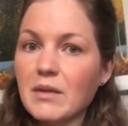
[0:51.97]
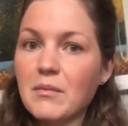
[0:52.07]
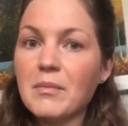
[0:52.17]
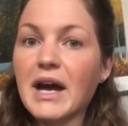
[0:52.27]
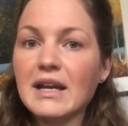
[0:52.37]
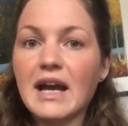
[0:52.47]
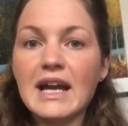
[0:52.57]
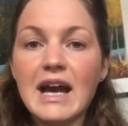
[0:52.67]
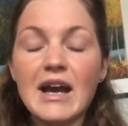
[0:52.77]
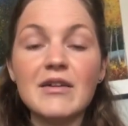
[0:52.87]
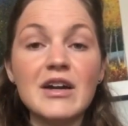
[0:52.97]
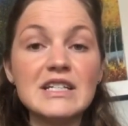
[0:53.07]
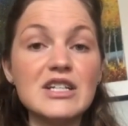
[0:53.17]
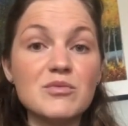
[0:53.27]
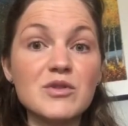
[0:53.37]
but I
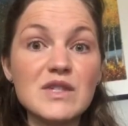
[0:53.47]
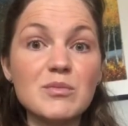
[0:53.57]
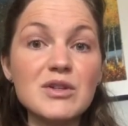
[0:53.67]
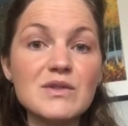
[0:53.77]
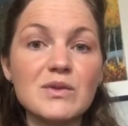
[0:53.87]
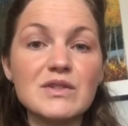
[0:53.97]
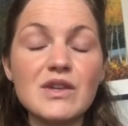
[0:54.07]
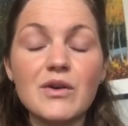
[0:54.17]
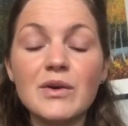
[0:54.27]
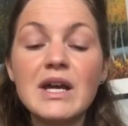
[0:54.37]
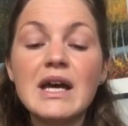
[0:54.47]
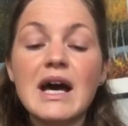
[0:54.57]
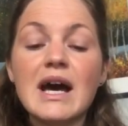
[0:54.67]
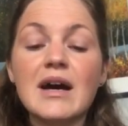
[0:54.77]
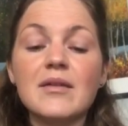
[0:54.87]
teach mostly preschool, so
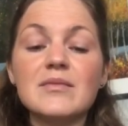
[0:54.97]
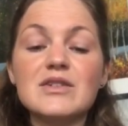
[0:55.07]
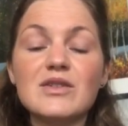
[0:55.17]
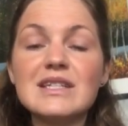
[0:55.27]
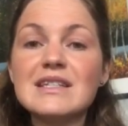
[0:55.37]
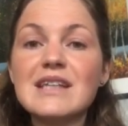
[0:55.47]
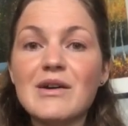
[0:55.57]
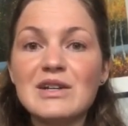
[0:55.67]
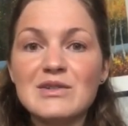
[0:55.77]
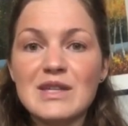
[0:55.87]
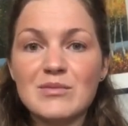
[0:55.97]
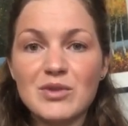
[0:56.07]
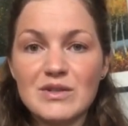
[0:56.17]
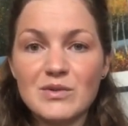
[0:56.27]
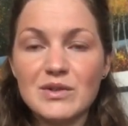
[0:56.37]
this is how I use it in
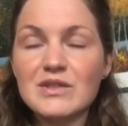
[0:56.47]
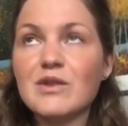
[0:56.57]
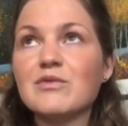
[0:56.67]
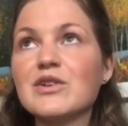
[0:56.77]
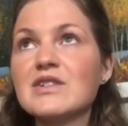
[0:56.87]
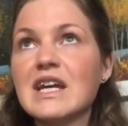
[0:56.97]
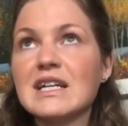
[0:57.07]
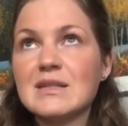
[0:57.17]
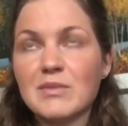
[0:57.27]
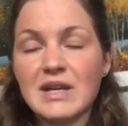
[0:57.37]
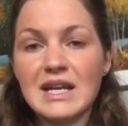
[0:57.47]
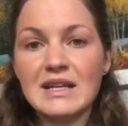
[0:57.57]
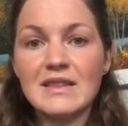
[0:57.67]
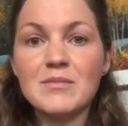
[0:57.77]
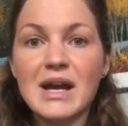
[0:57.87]
preschool. So first I explain
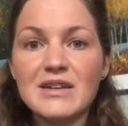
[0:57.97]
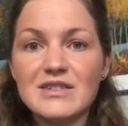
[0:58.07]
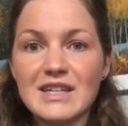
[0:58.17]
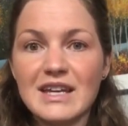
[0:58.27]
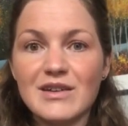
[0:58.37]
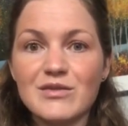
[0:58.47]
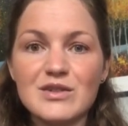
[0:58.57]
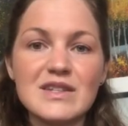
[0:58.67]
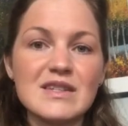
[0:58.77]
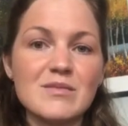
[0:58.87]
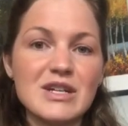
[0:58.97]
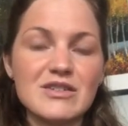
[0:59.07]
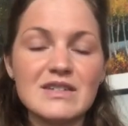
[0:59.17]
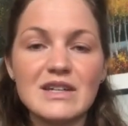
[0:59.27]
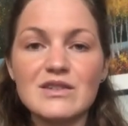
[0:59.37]
the minor scale versus the major
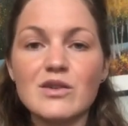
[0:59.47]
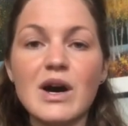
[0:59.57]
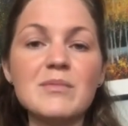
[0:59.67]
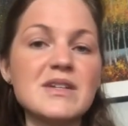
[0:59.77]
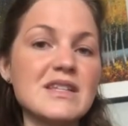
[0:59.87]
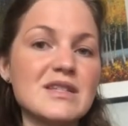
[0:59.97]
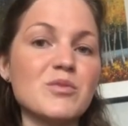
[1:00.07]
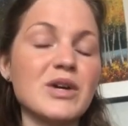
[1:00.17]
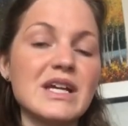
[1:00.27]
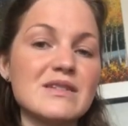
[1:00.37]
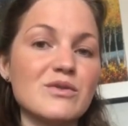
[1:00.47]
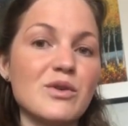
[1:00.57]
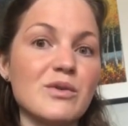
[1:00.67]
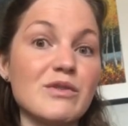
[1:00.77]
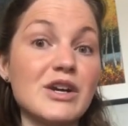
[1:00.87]
scale. So up to this point in school,
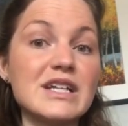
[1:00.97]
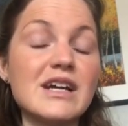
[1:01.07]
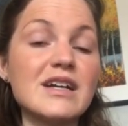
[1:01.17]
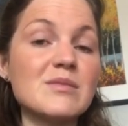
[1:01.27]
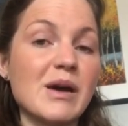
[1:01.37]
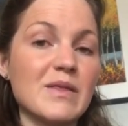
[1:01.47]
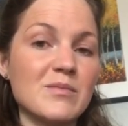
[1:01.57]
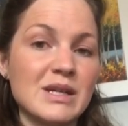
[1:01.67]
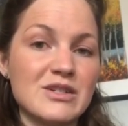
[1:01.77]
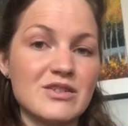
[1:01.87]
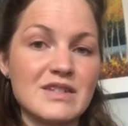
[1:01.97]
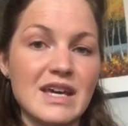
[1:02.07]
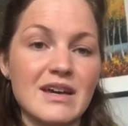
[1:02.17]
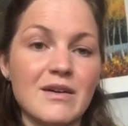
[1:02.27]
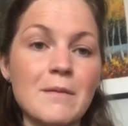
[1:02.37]
we've already talked about the major
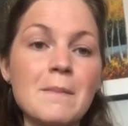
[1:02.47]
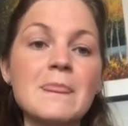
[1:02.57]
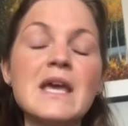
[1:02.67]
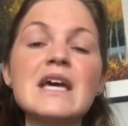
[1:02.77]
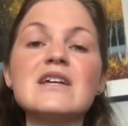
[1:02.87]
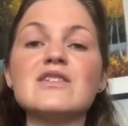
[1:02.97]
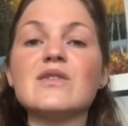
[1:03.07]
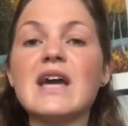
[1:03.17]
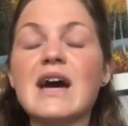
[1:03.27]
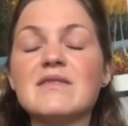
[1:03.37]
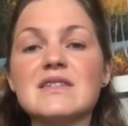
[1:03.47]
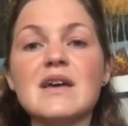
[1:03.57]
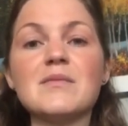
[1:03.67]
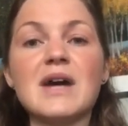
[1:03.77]
scale, so they have some